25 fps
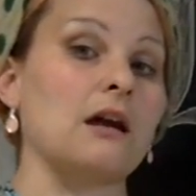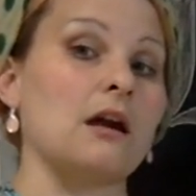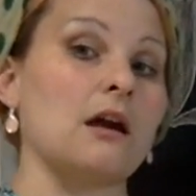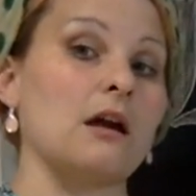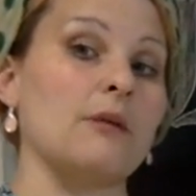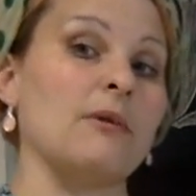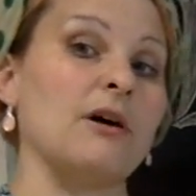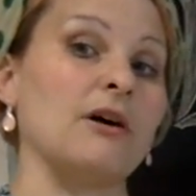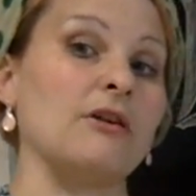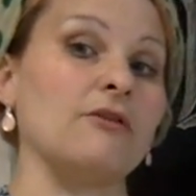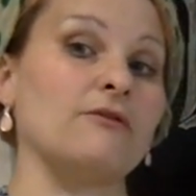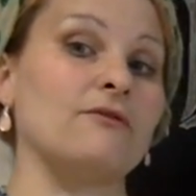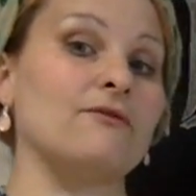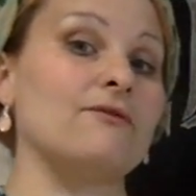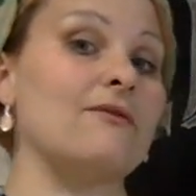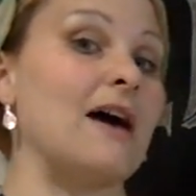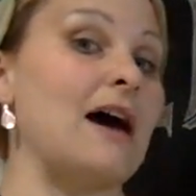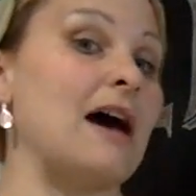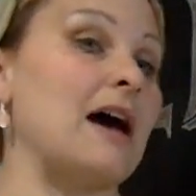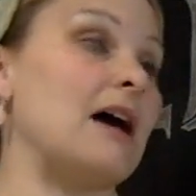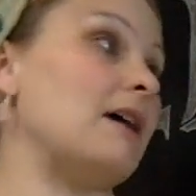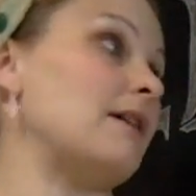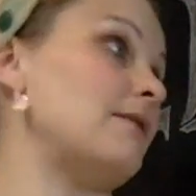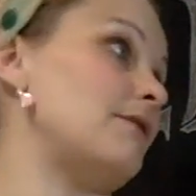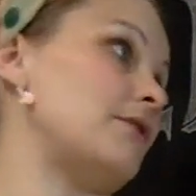about
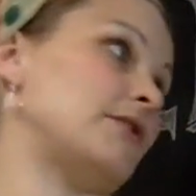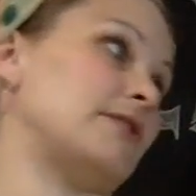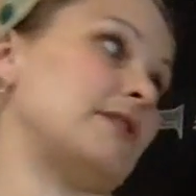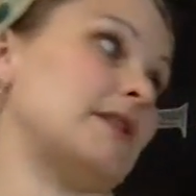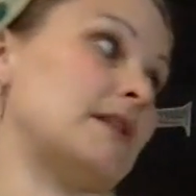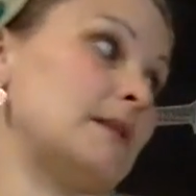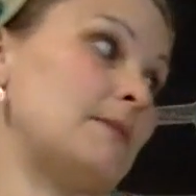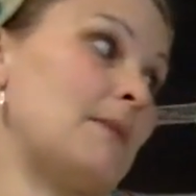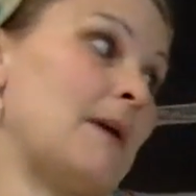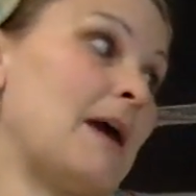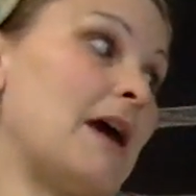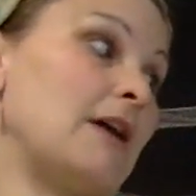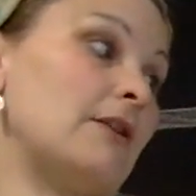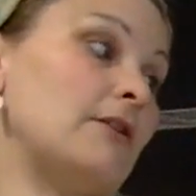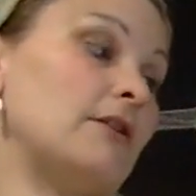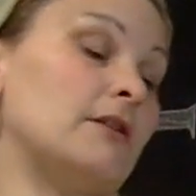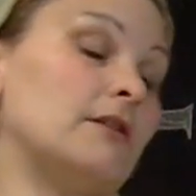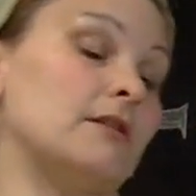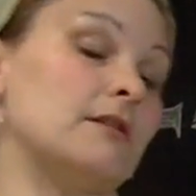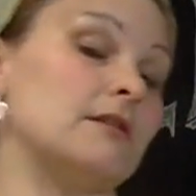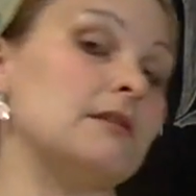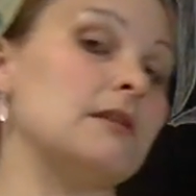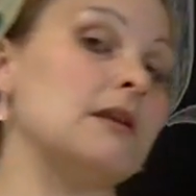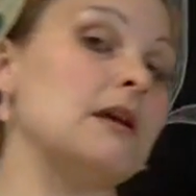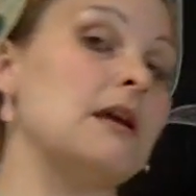5 or 6
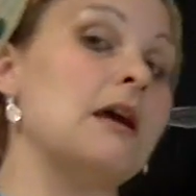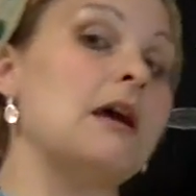patterns